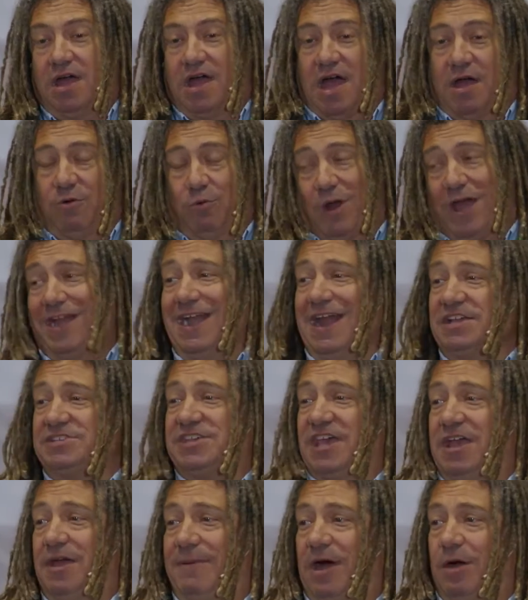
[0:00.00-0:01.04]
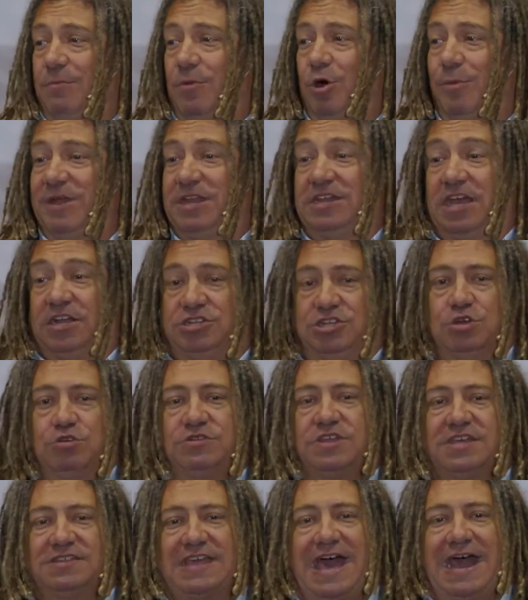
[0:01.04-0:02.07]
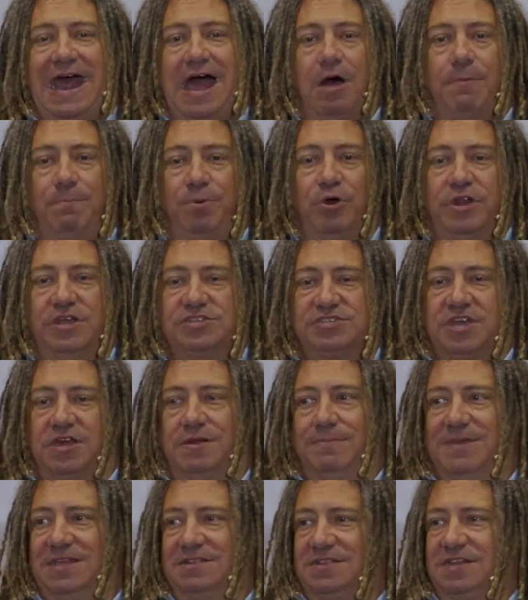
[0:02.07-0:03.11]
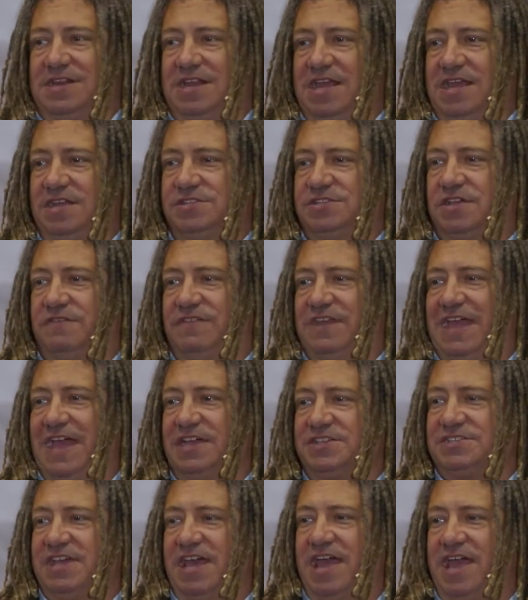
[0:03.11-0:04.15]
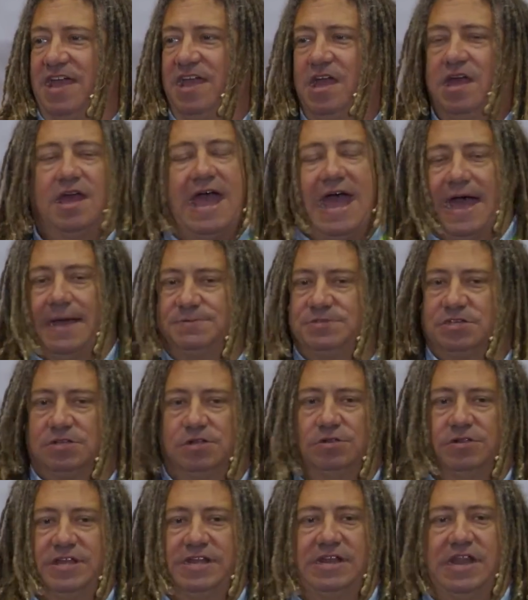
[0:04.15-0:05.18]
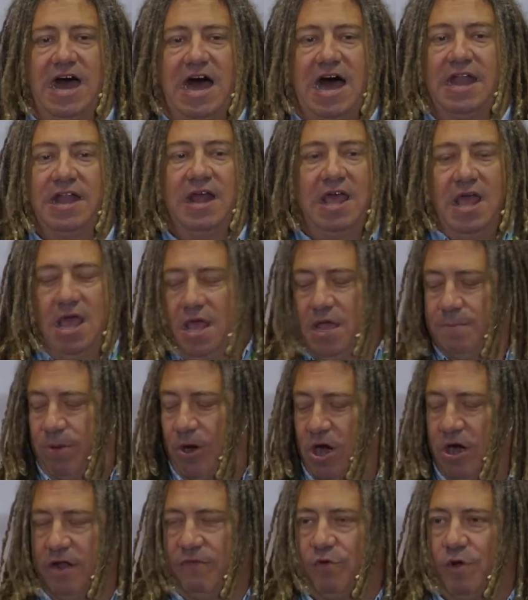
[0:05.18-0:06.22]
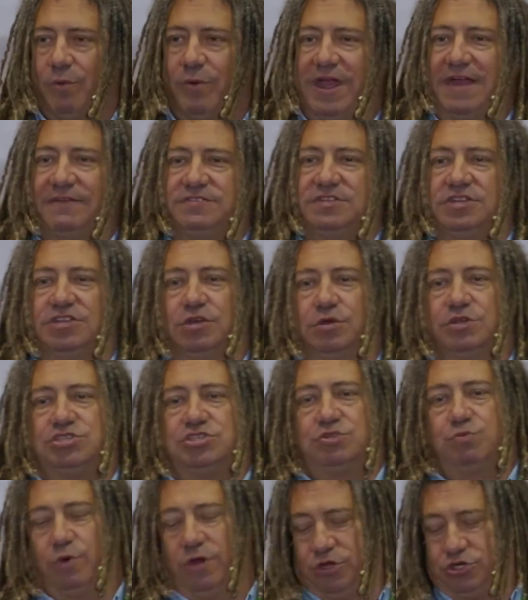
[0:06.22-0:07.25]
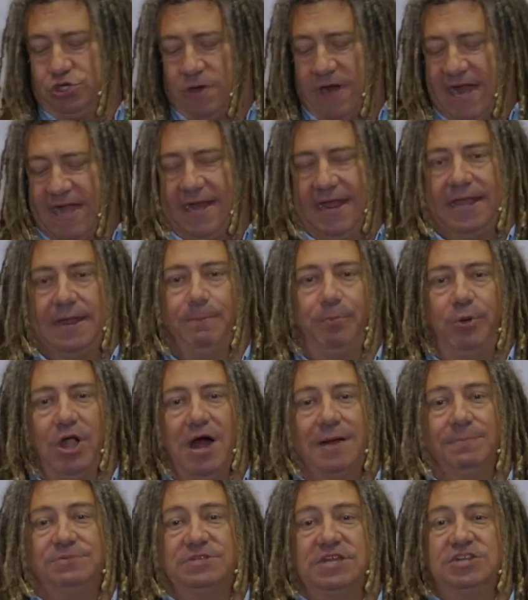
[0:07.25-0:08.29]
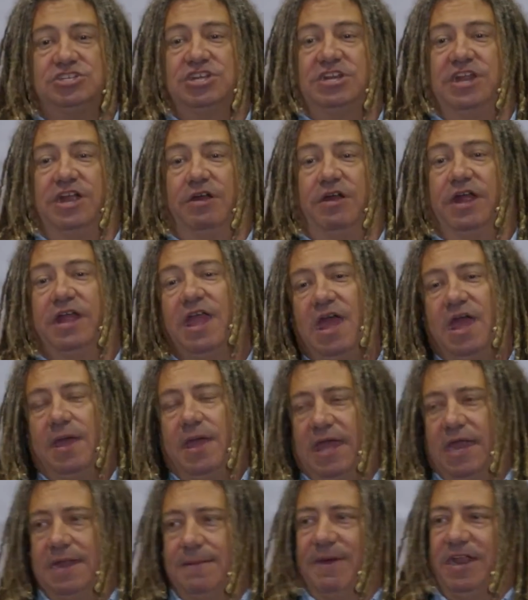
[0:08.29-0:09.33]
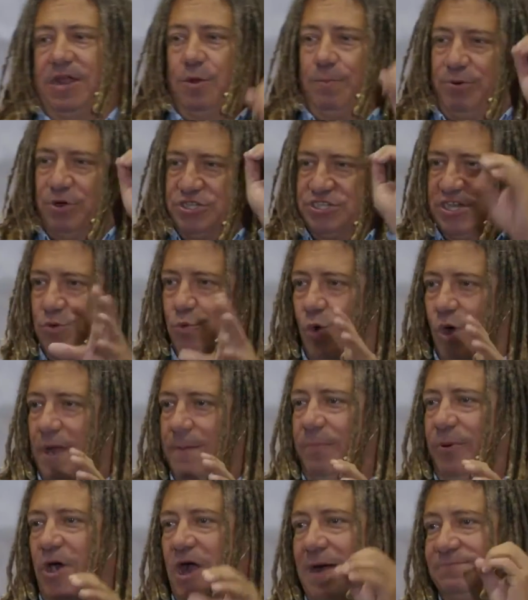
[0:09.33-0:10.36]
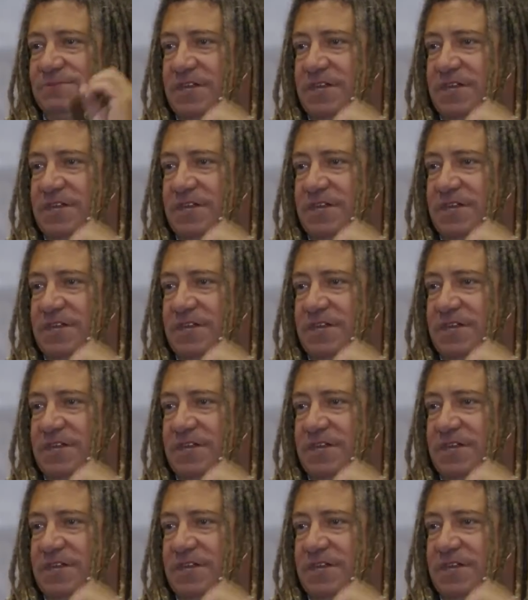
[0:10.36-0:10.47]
Write an essay about Moby Dick. Do you think that output is going to meet the needs of the essay? Absolutely not. Part of what we have to do is we're training in prompt engineering. Anybody who puts in one prompt and